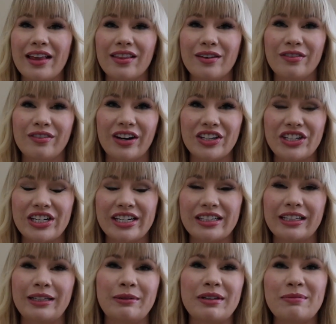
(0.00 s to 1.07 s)
I love watching
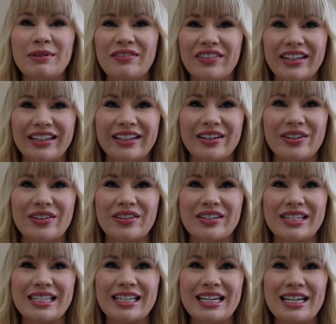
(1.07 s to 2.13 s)
clean with me
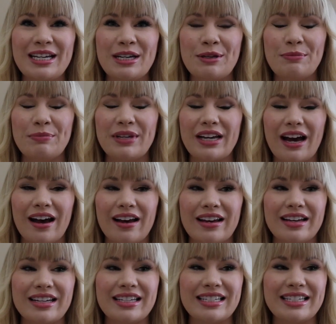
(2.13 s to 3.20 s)
videos
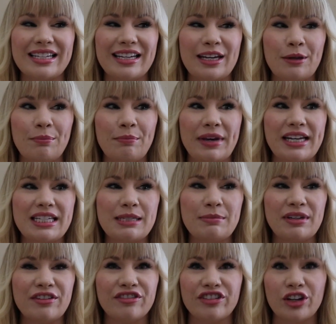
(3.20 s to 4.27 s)
because it makes
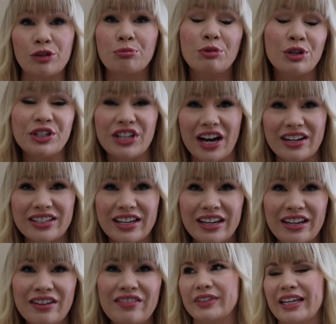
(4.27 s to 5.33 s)
me feel
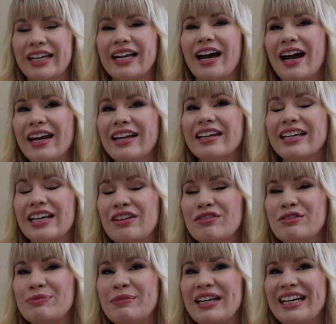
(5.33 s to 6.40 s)
productive and it kind of
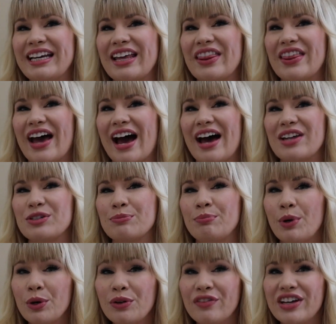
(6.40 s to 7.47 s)
gives me that
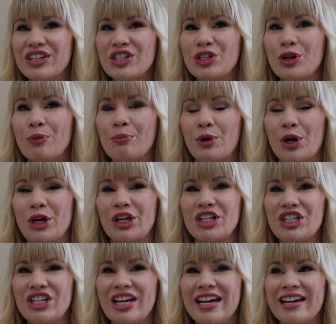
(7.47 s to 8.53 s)
motivational
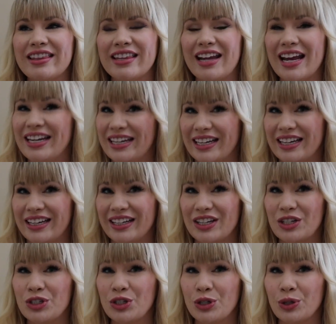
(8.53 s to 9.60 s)
push that I need
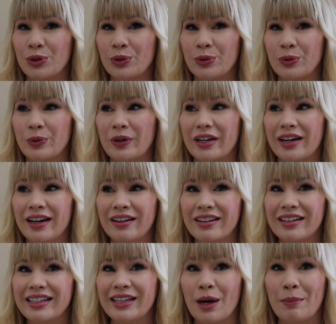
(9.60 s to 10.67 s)
to kind of
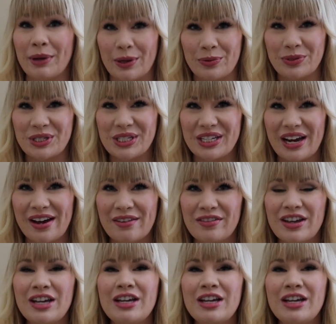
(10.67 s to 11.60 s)
clean out my own stuff.